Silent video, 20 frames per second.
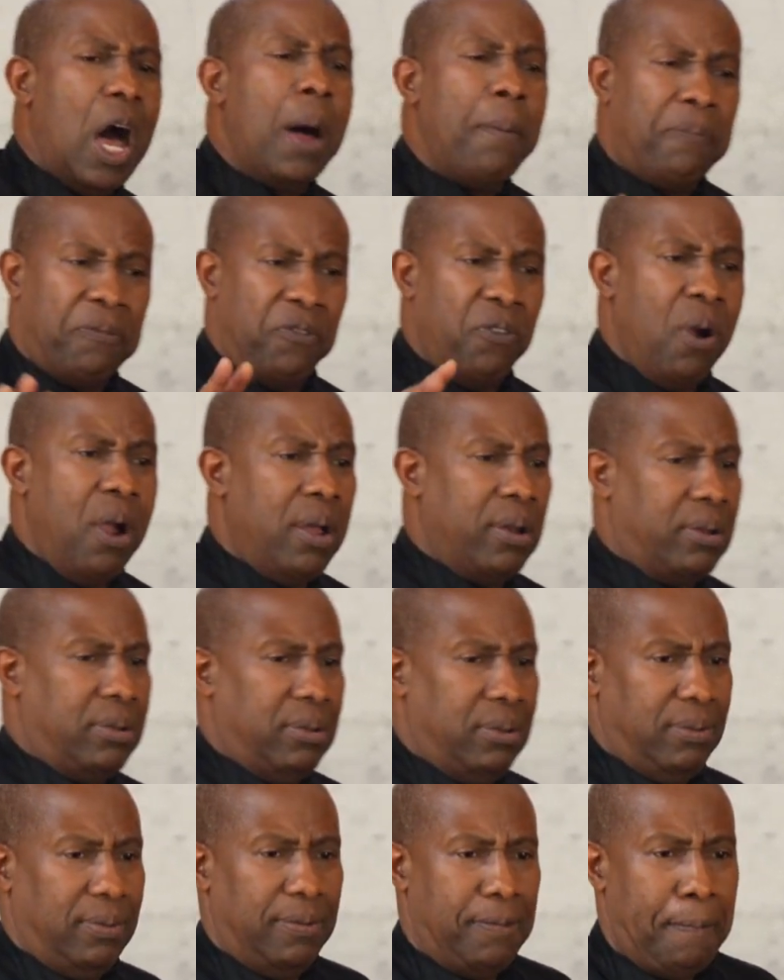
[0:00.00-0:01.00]

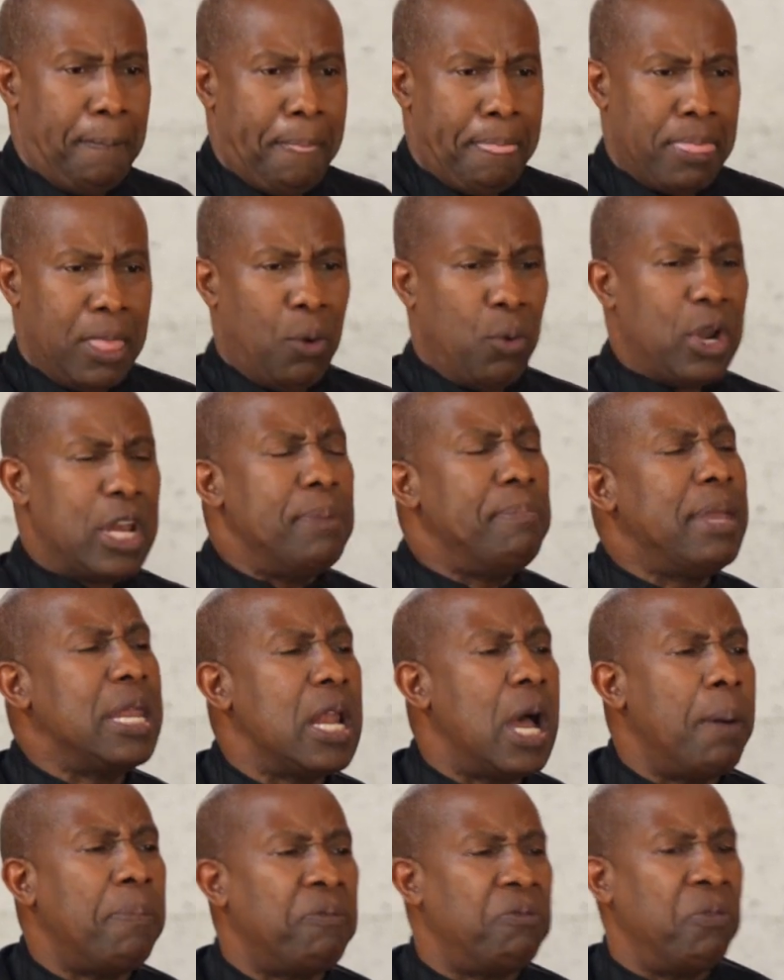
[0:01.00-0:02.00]
Upfront. Now what do you
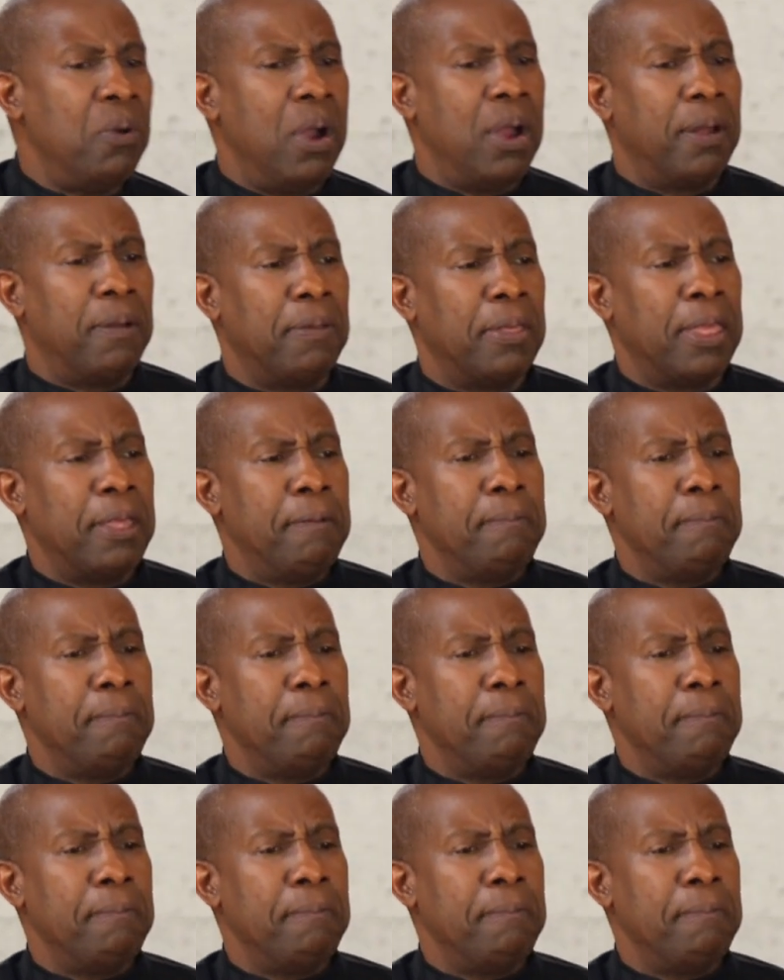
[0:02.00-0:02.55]
mean upfront?